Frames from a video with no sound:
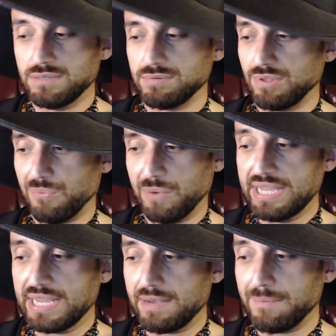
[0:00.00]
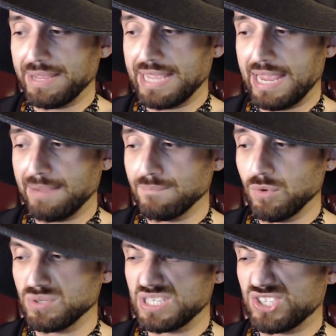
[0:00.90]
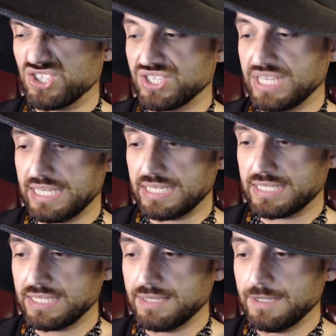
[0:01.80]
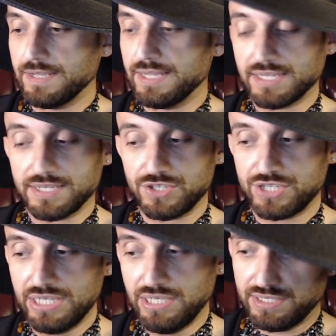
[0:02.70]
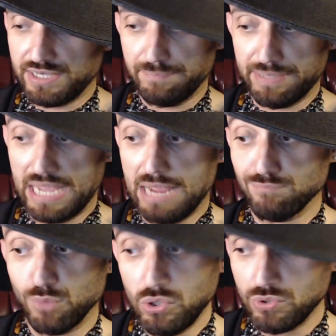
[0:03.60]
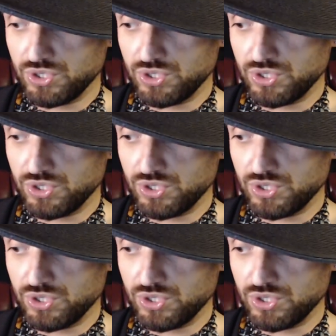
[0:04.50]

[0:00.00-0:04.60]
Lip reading: The ringing became more distinct. It continued and became more